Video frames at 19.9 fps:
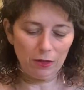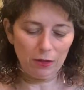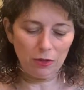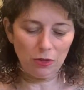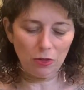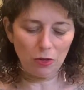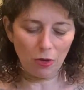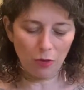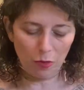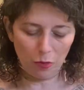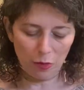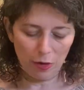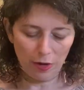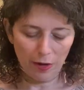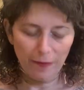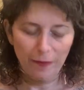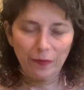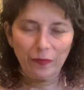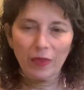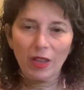So
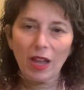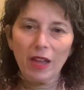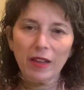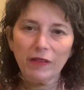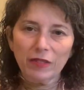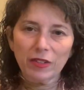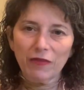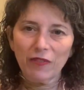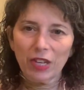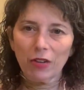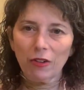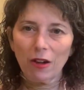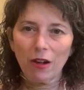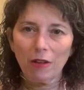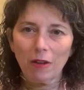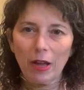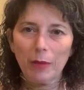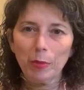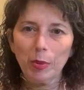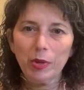I have to figure
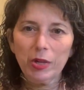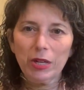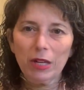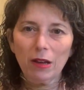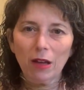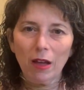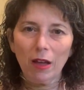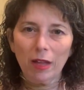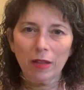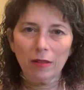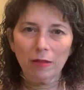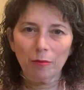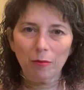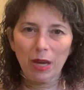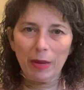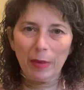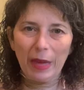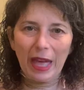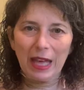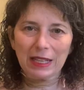out, I put it on
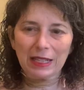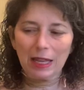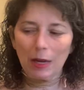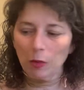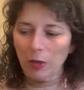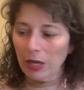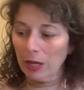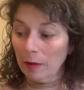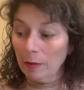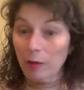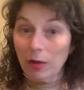my bag that weekend,